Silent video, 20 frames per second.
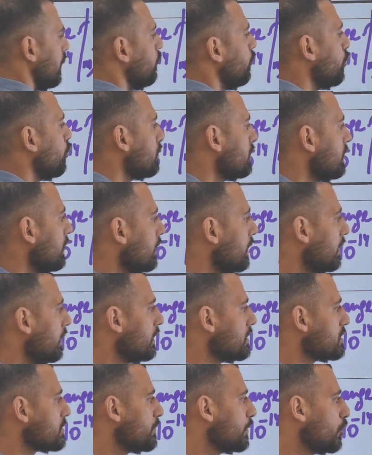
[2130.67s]
more thing, it
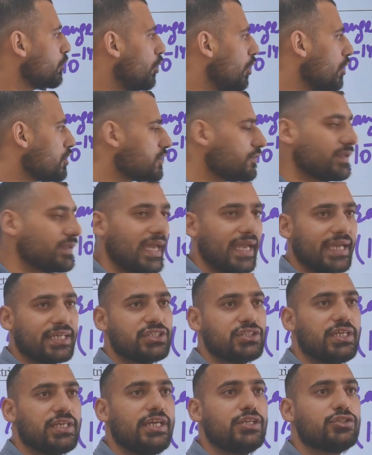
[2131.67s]
is because of the
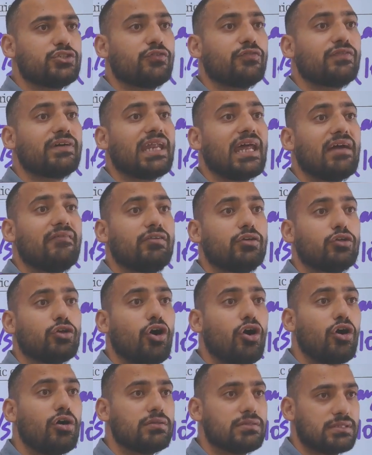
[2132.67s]
exchange of
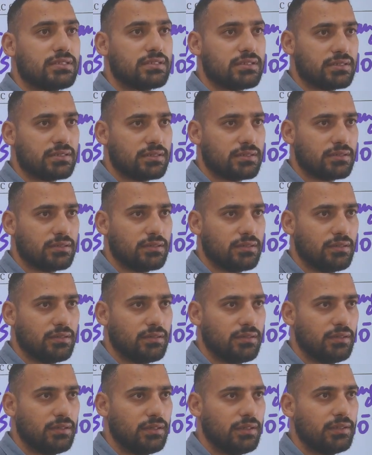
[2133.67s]
gravitons.
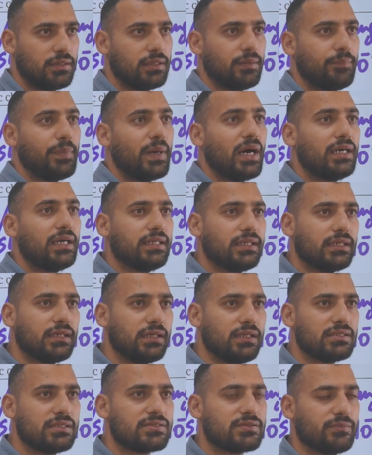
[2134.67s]
The
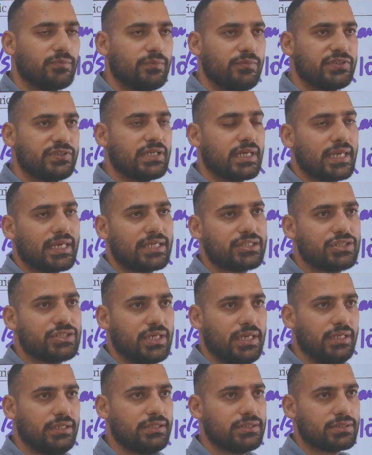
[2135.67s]
particles which are
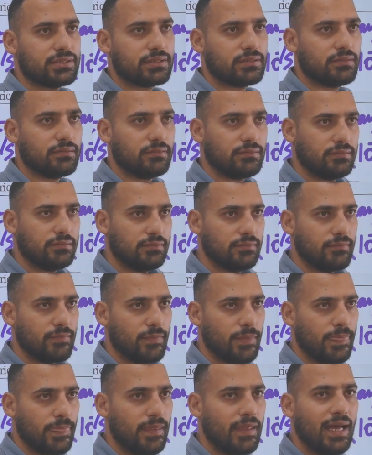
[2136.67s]
exchanged.
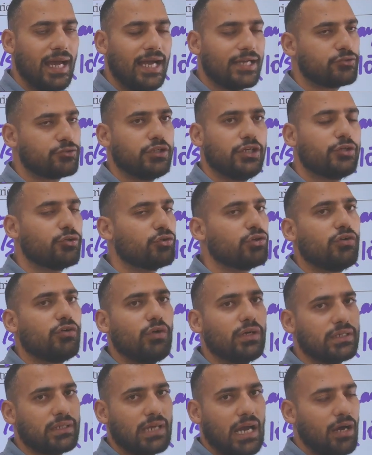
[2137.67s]
Actually, do you know how
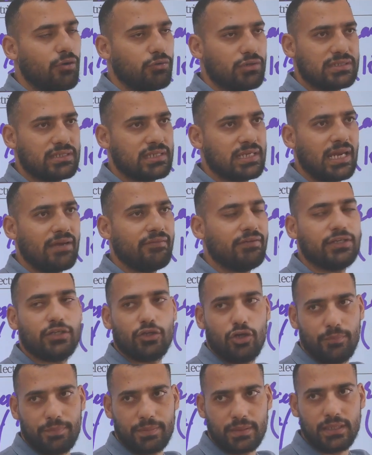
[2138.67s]
does gravity
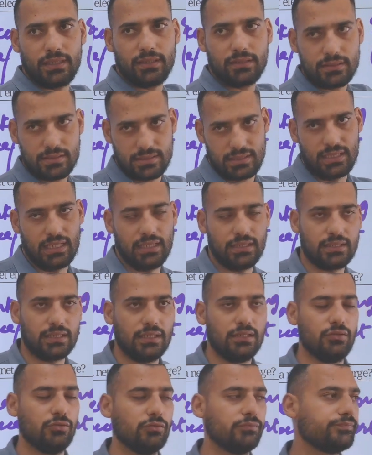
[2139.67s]
operate? See, I'll tell you.